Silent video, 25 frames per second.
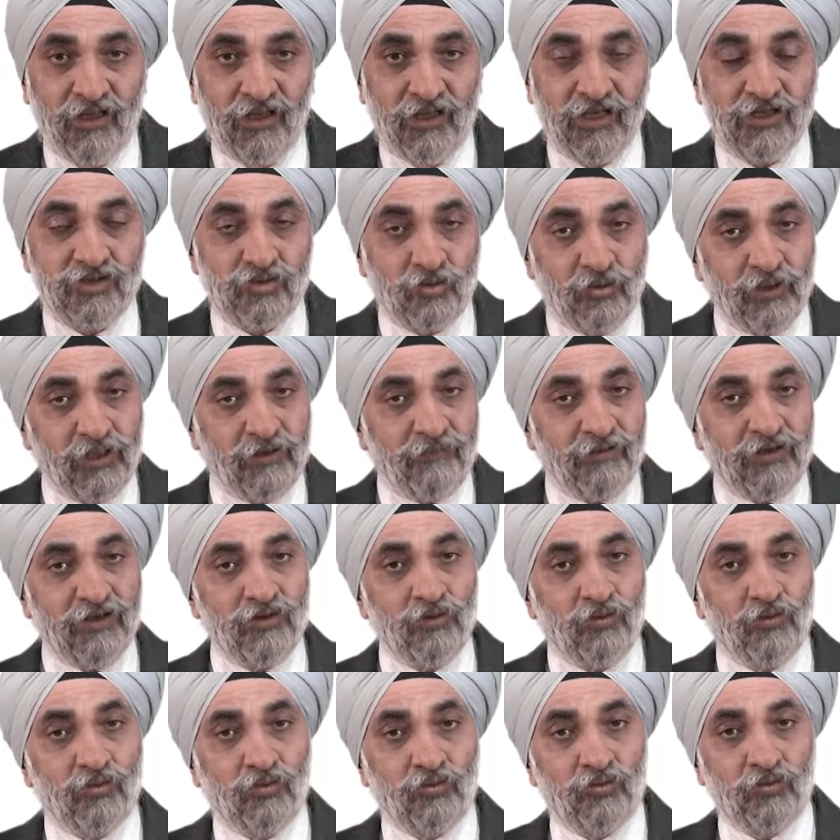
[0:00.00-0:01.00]
is only when
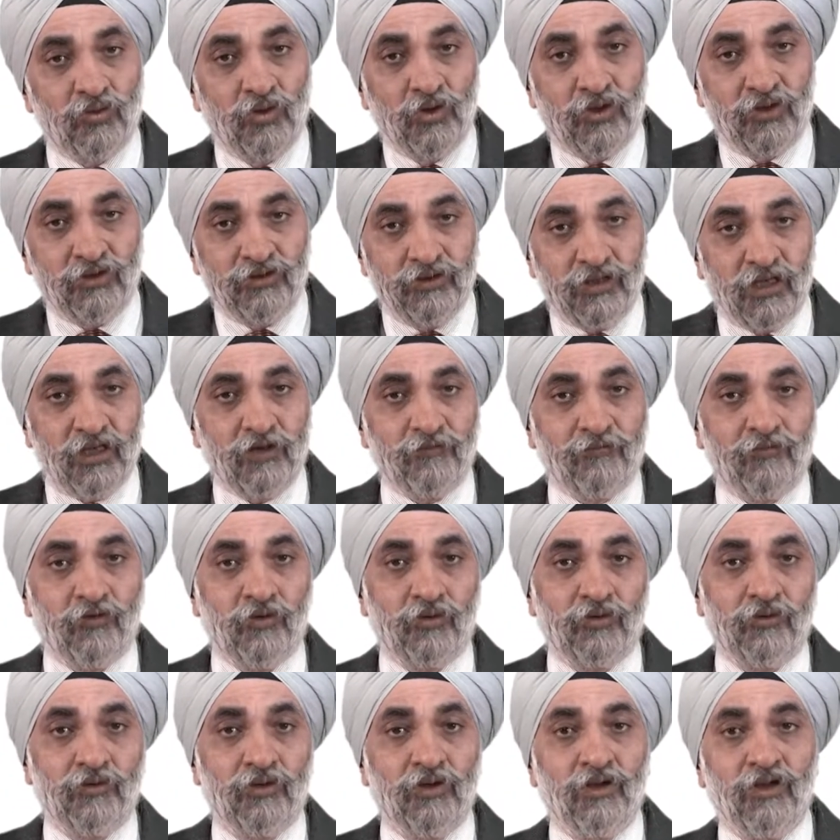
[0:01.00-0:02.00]
you,
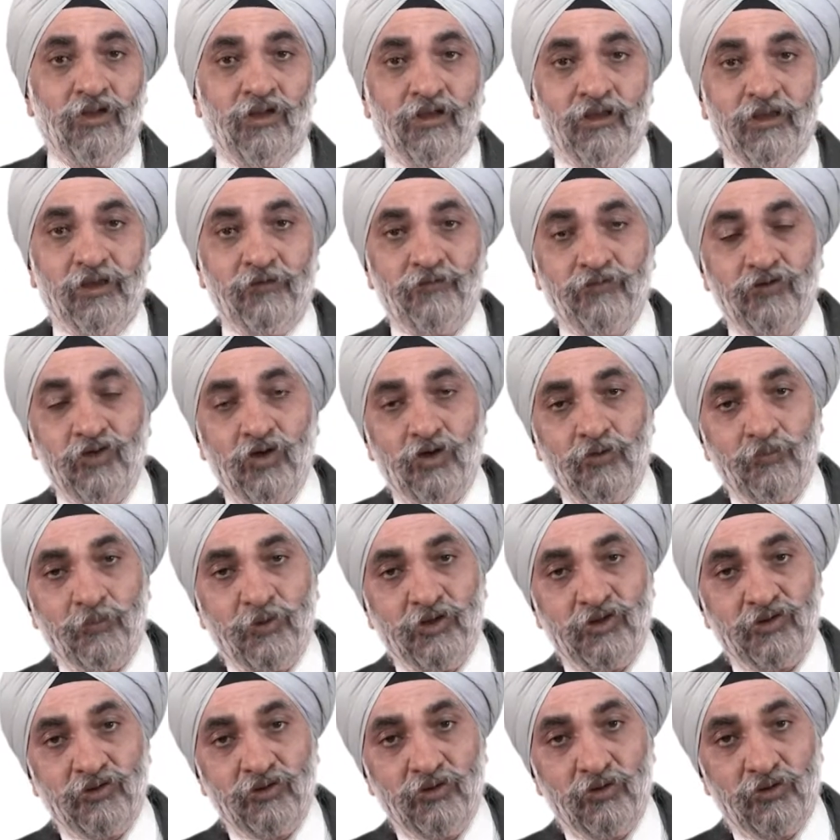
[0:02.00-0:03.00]
therefore, if
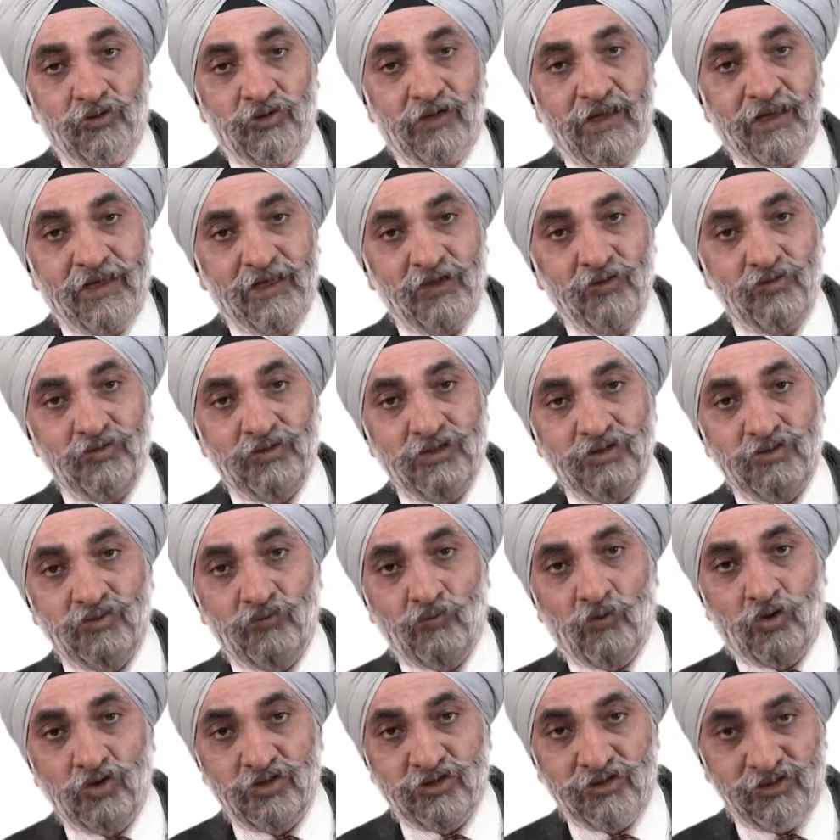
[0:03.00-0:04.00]
your diagnosis
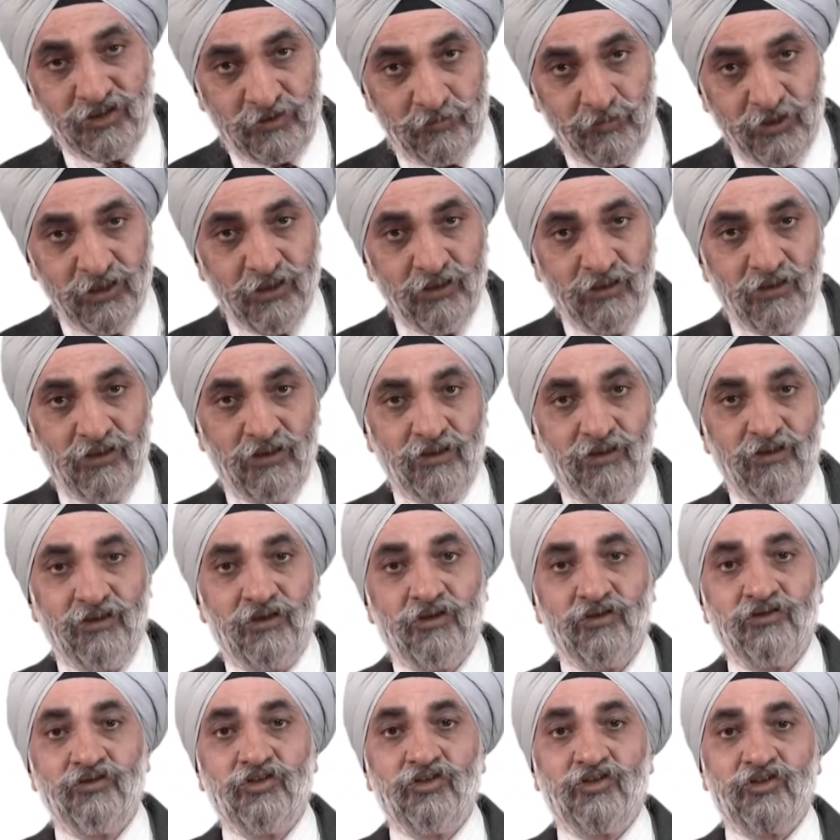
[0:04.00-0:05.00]
was TB,
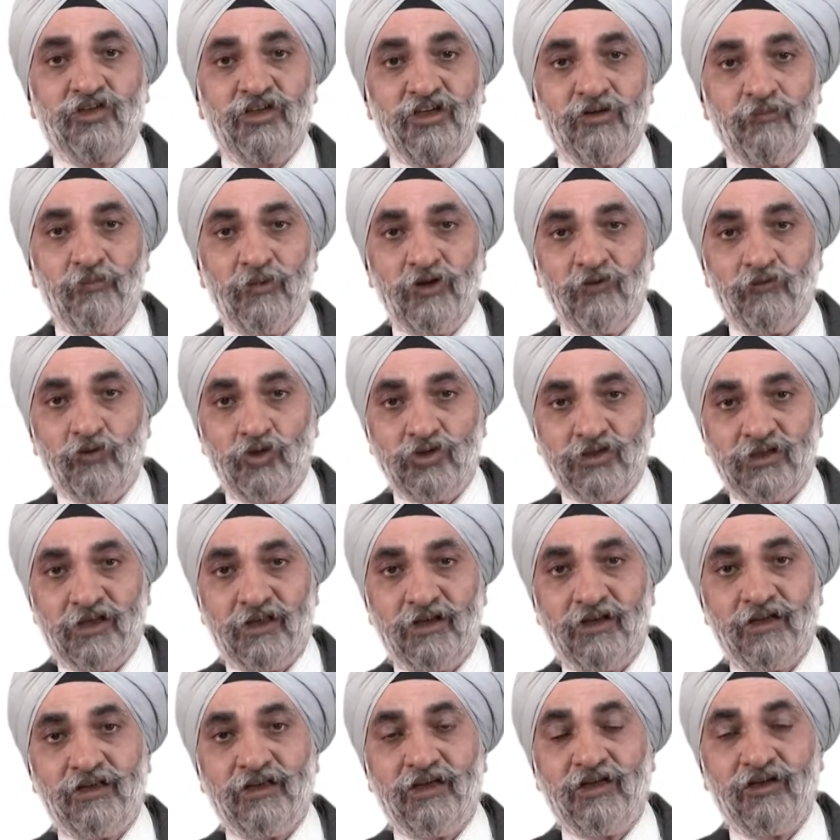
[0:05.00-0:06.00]
the treatment was
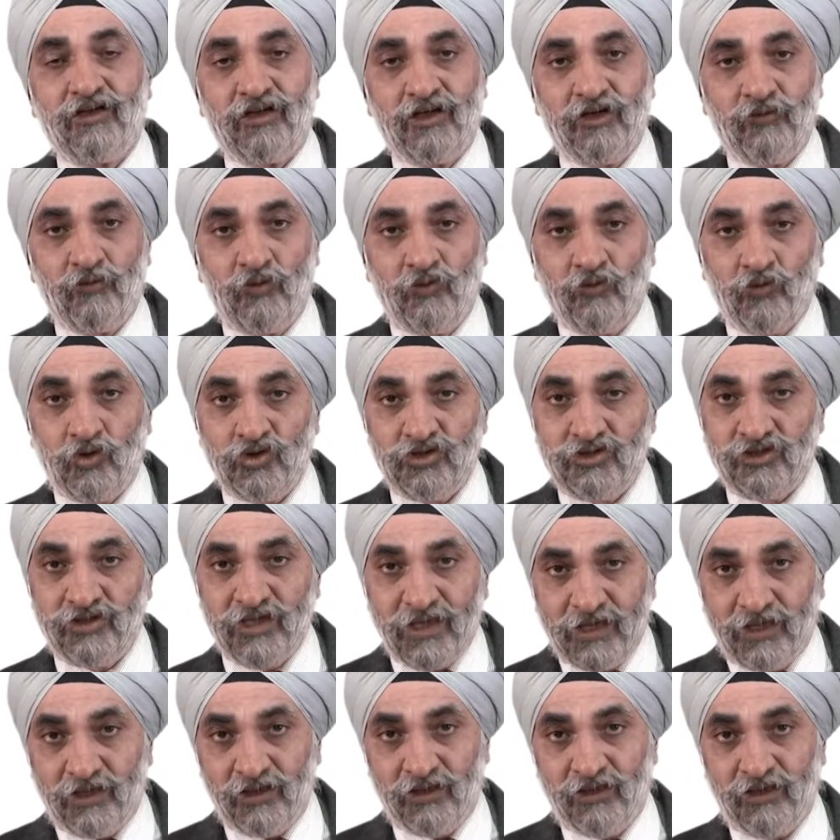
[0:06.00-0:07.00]
correct and treatment was
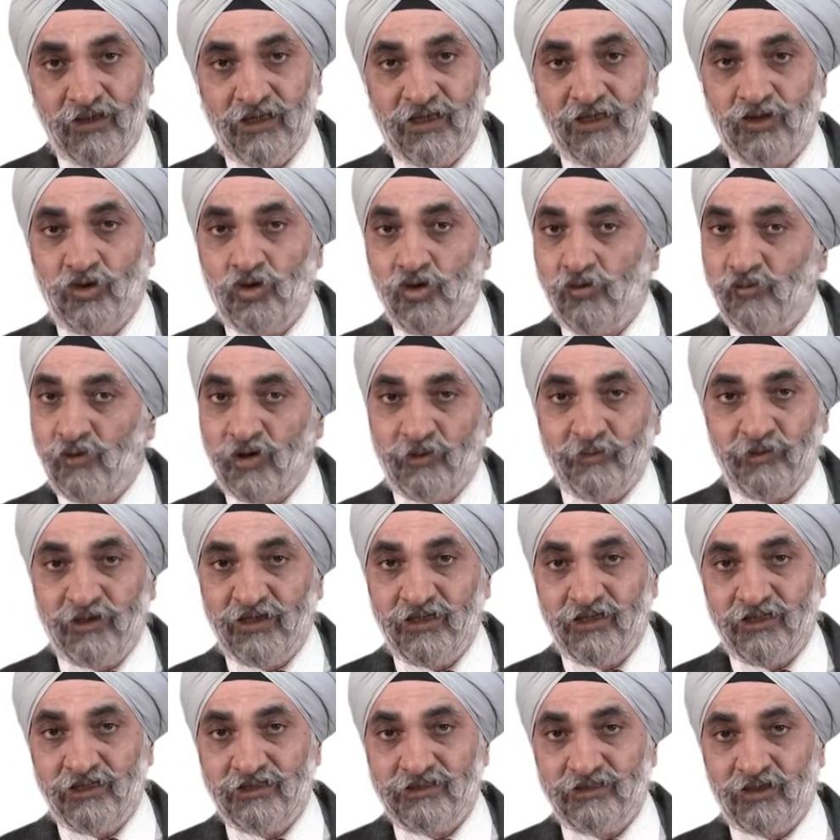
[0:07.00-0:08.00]
taken and
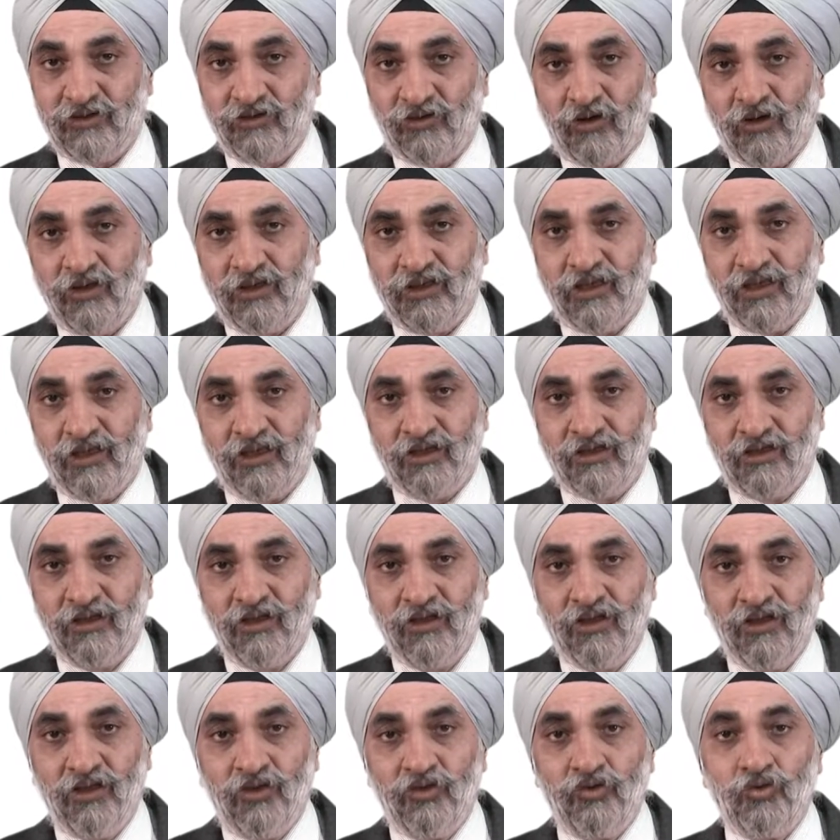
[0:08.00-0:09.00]
comorbidities are not there,
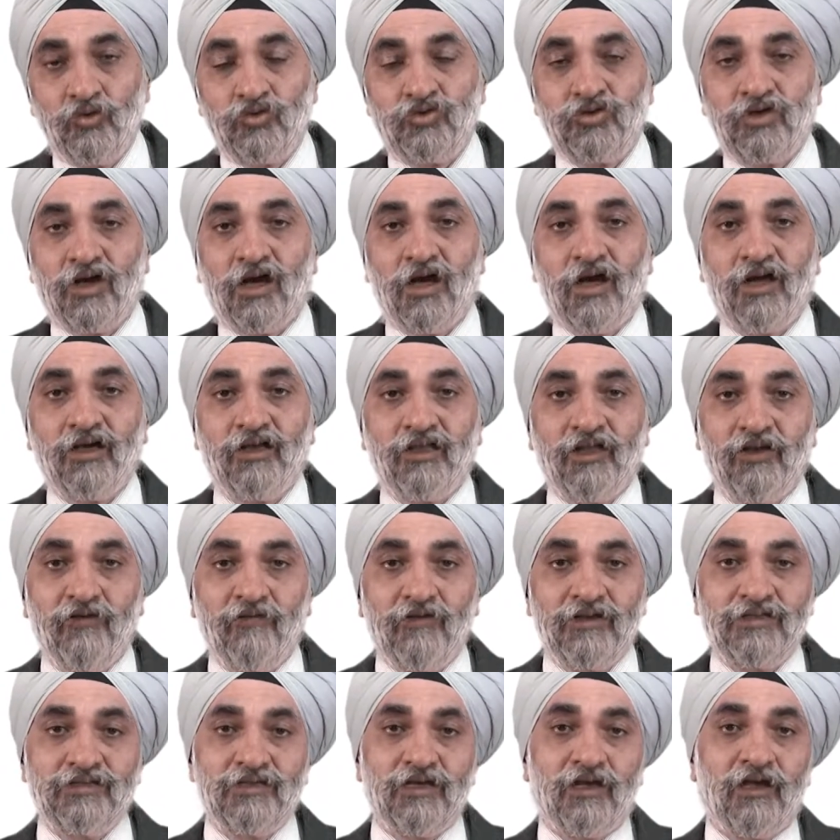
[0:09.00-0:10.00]
you start
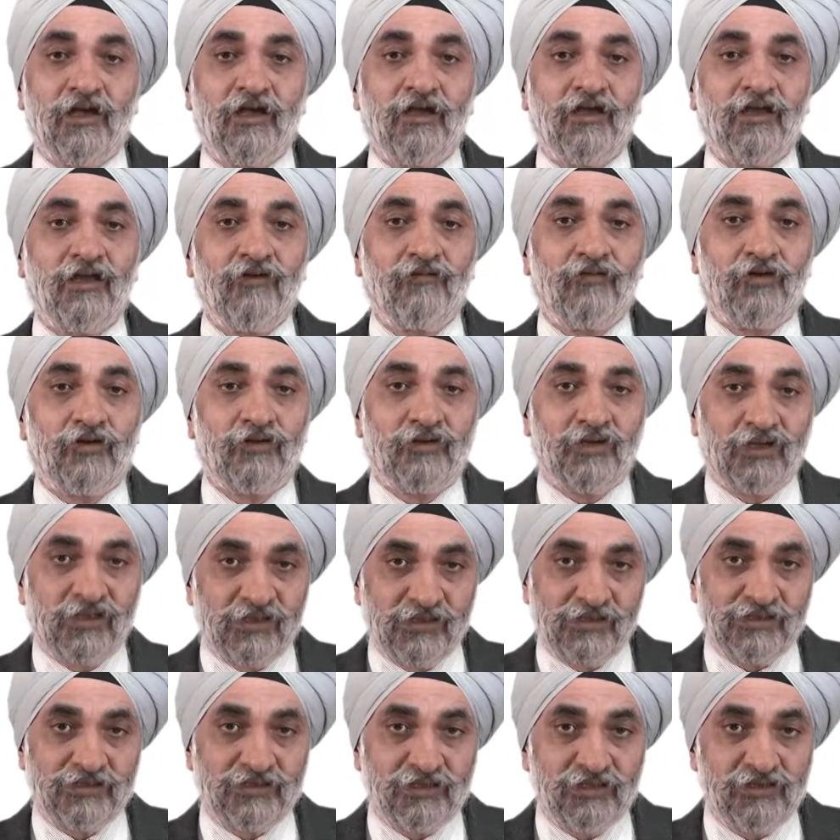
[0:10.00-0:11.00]
investigating for drug
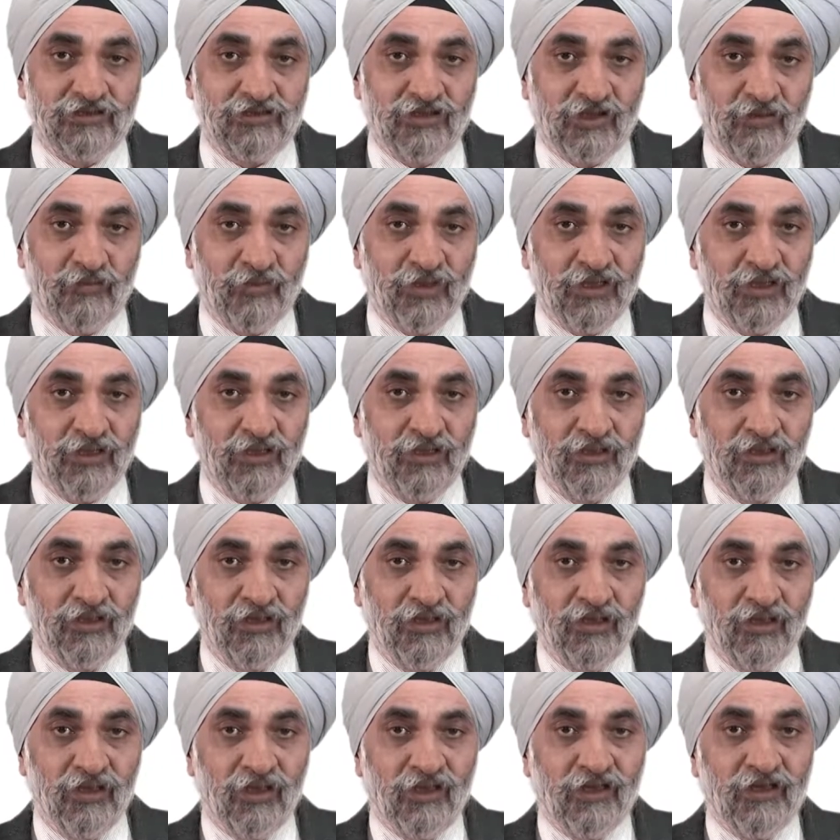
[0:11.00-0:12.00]
resistant TB.
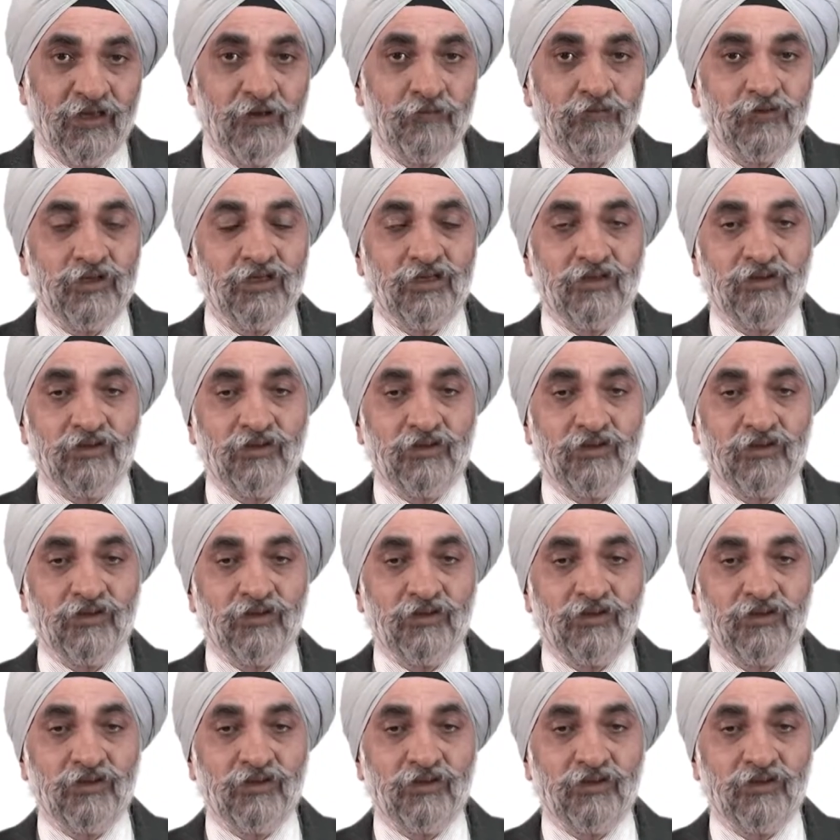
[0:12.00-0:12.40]
If